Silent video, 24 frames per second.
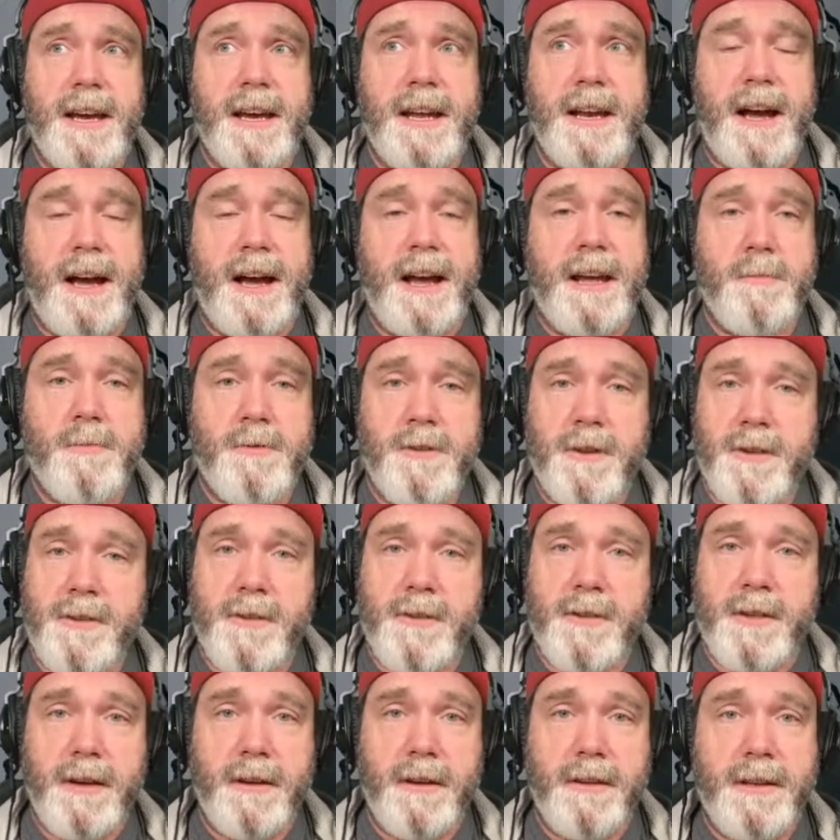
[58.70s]
I am just as
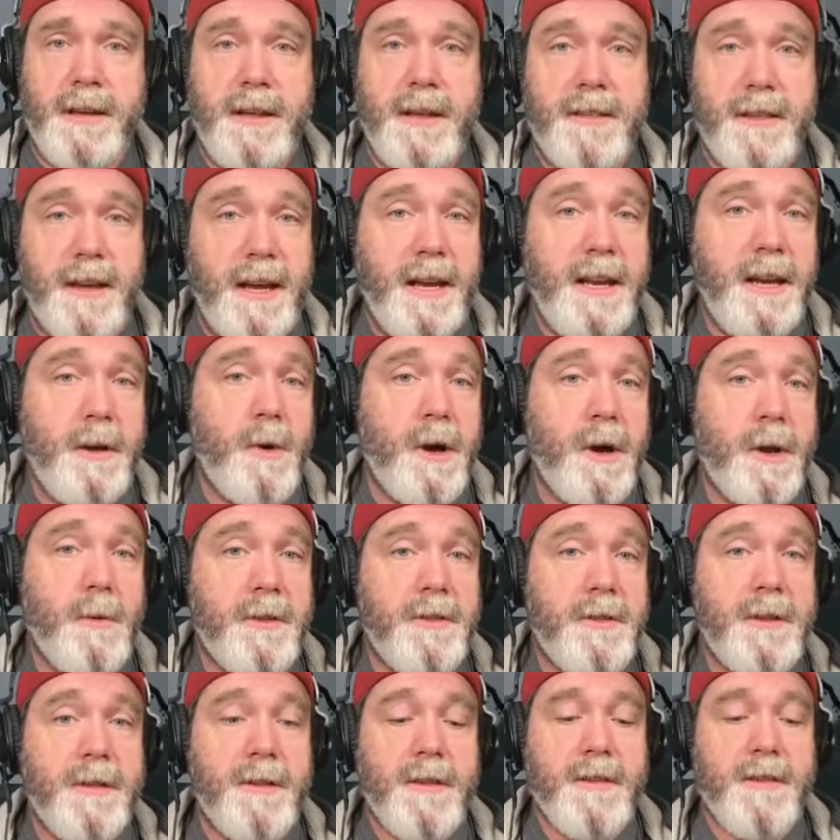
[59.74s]
guilty as anyone
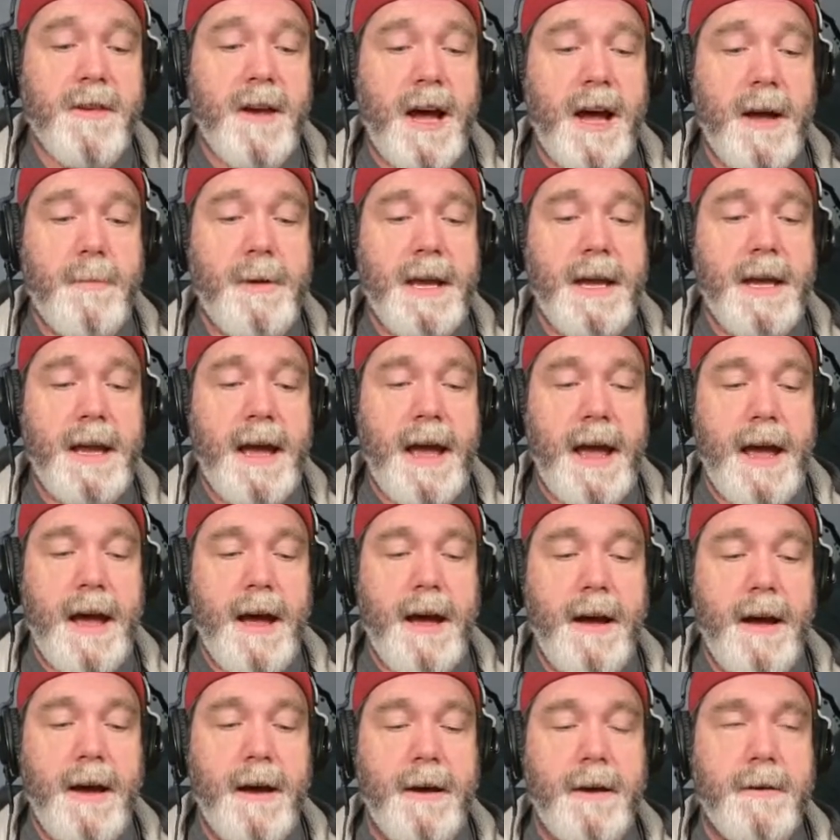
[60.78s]
within this hobby
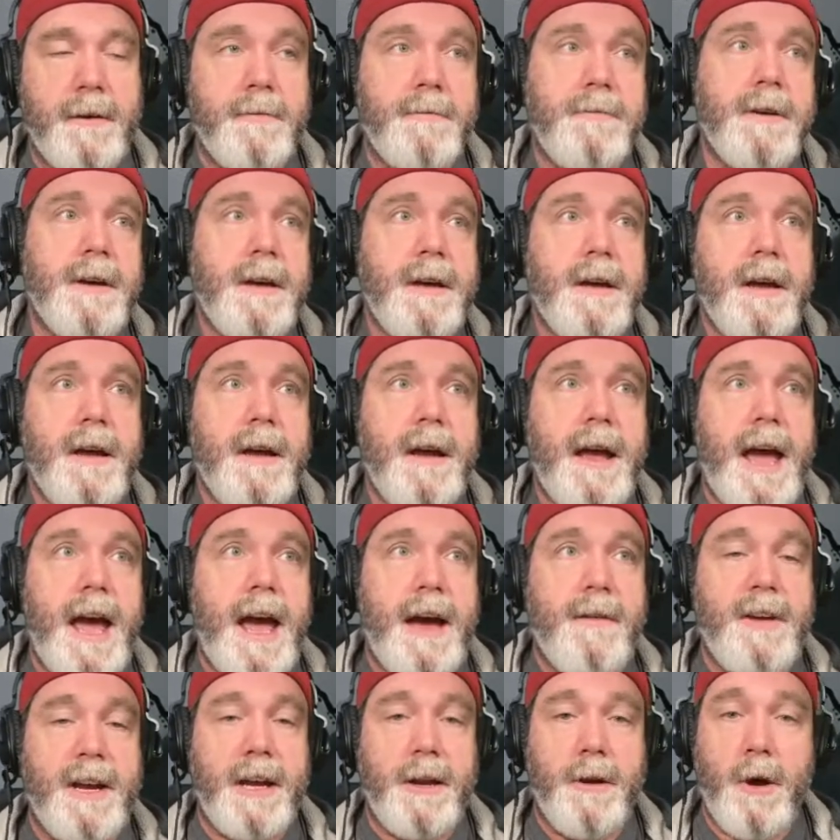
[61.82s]
of
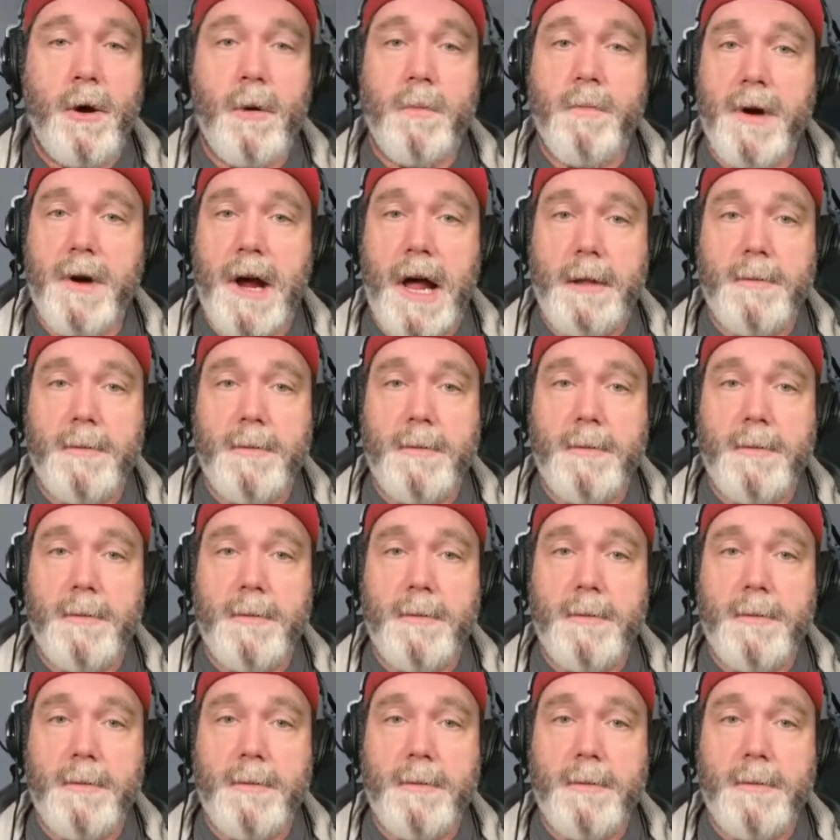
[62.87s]
having no problem